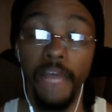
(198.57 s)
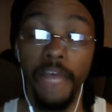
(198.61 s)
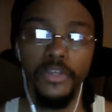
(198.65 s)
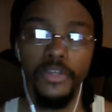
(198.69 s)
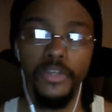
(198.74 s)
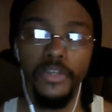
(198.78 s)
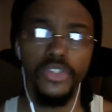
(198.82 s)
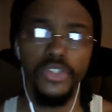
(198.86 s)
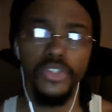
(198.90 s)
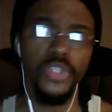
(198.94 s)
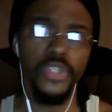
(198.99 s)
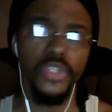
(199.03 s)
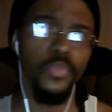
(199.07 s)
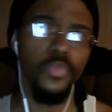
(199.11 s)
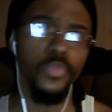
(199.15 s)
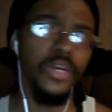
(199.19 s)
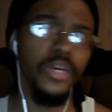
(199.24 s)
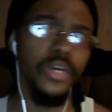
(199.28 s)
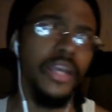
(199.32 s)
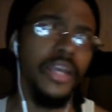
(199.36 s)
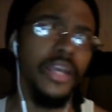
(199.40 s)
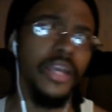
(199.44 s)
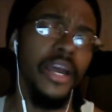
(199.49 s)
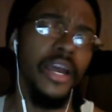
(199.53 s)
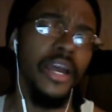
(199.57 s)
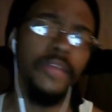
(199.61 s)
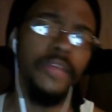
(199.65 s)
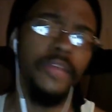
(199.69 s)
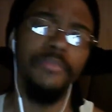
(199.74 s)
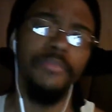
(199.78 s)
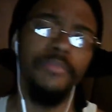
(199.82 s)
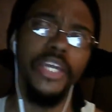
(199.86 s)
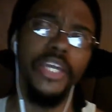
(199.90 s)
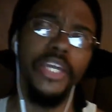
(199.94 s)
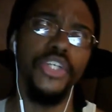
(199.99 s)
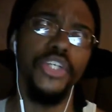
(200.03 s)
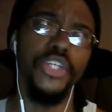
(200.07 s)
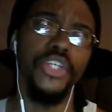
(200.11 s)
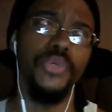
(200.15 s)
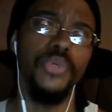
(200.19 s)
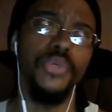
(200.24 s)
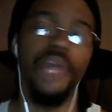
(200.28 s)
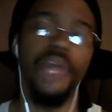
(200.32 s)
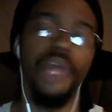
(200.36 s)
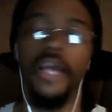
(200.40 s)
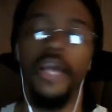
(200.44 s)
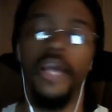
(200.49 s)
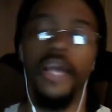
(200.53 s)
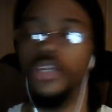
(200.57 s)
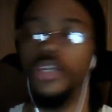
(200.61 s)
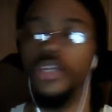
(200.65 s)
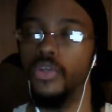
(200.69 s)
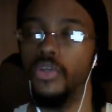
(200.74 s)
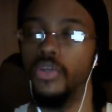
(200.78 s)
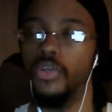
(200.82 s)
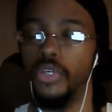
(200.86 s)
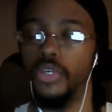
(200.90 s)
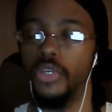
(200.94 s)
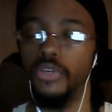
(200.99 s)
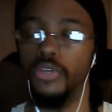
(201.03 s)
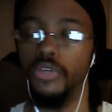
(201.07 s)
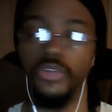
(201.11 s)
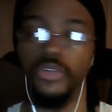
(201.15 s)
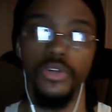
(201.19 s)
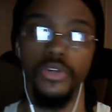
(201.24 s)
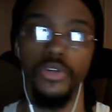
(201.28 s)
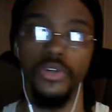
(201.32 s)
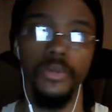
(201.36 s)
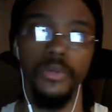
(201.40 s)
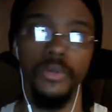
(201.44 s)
So what kind of made you not do YouTube